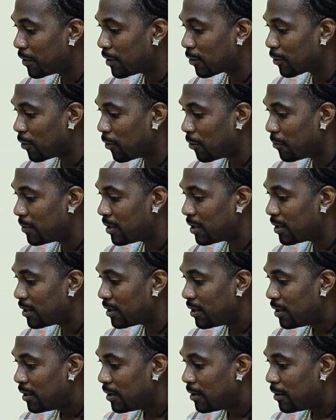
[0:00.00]
around me
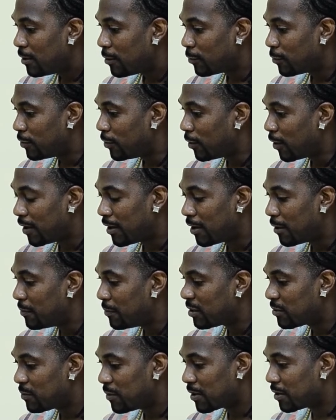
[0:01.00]
will not hear me
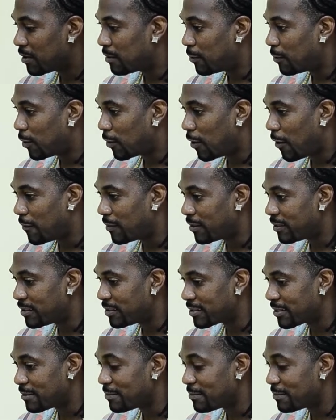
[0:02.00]
speaking about competition,